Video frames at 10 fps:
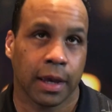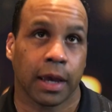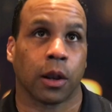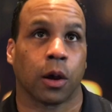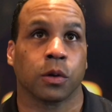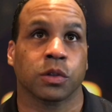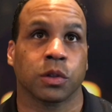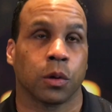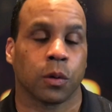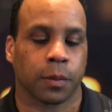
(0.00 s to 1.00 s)
and
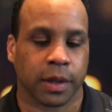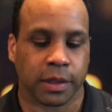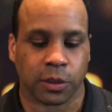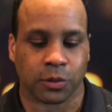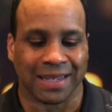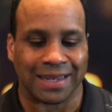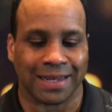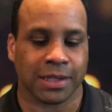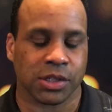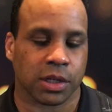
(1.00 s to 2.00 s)
also because there was a
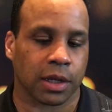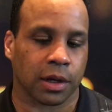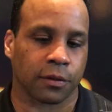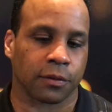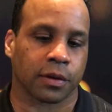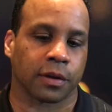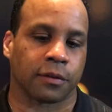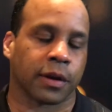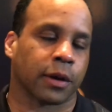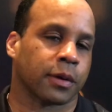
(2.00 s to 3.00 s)
contingent of
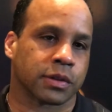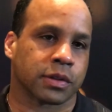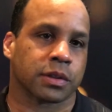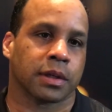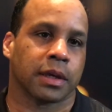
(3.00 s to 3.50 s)
Confederates